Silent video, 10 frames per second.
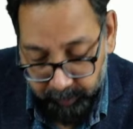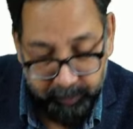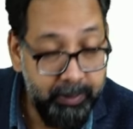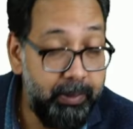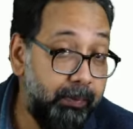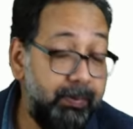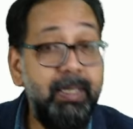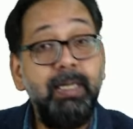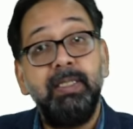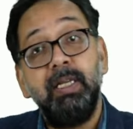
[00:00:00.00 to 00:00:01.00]
Definitely
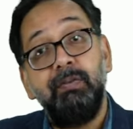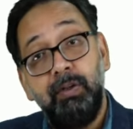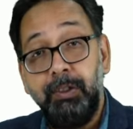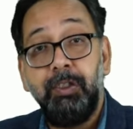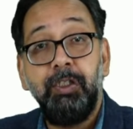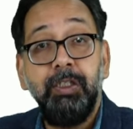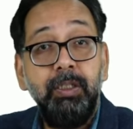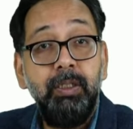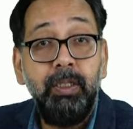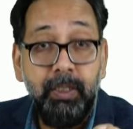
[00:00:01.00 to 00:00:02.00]
it is the function,
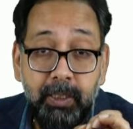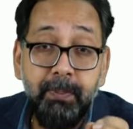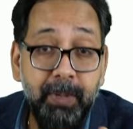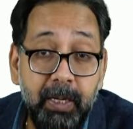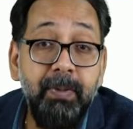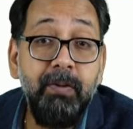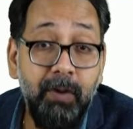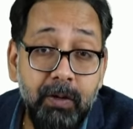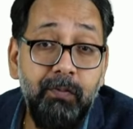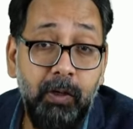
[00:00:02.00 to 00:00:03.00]
it may be one
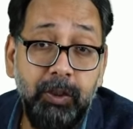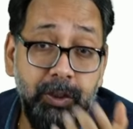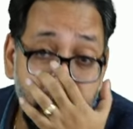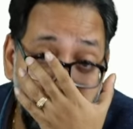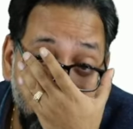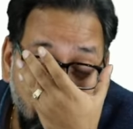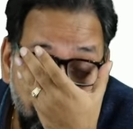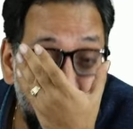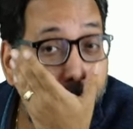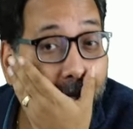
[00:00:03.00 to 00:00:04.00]
function of a
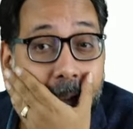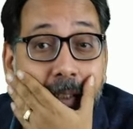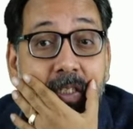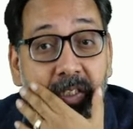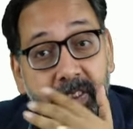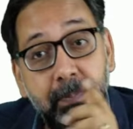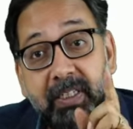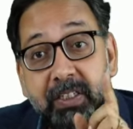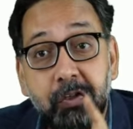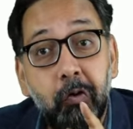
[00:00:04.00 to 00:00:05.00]
myelin sheath, but
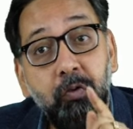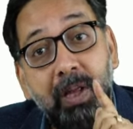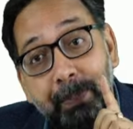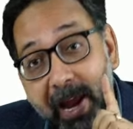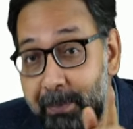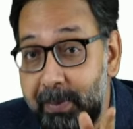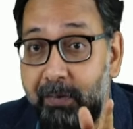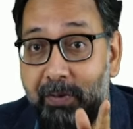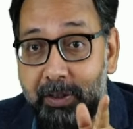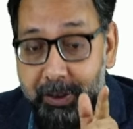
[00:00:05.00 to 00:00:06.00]
it's not the primary
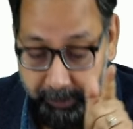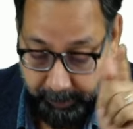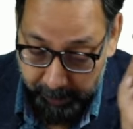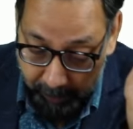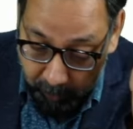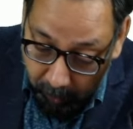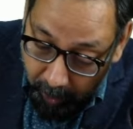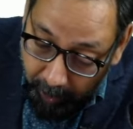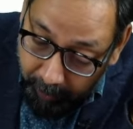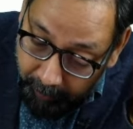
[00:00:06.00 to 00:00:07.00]
function. So
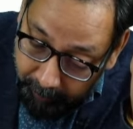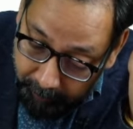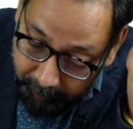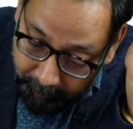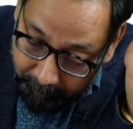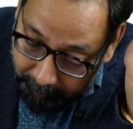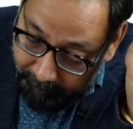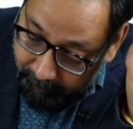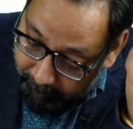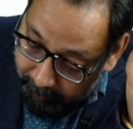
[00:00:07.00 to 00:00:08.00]
it
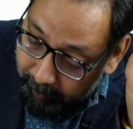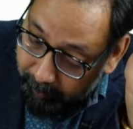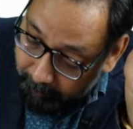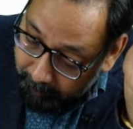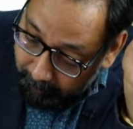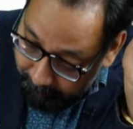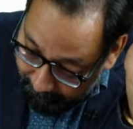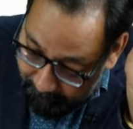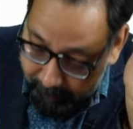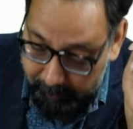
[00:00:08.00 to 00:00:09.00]
is,
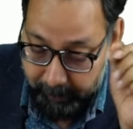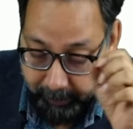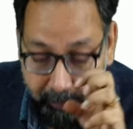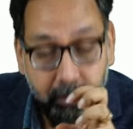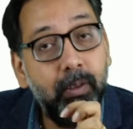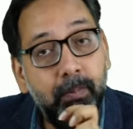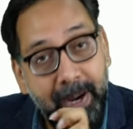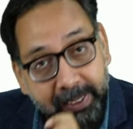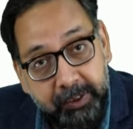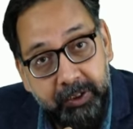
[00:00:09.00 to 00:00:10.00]
yes,
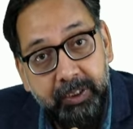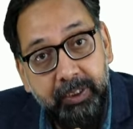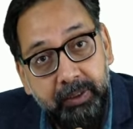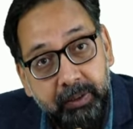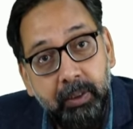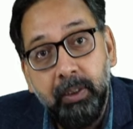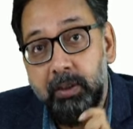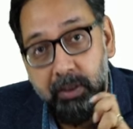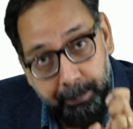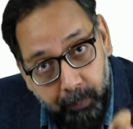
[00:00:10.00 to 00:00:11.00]
myelin sheath
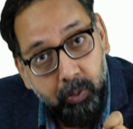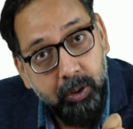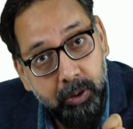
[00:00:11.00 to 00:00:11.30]
support,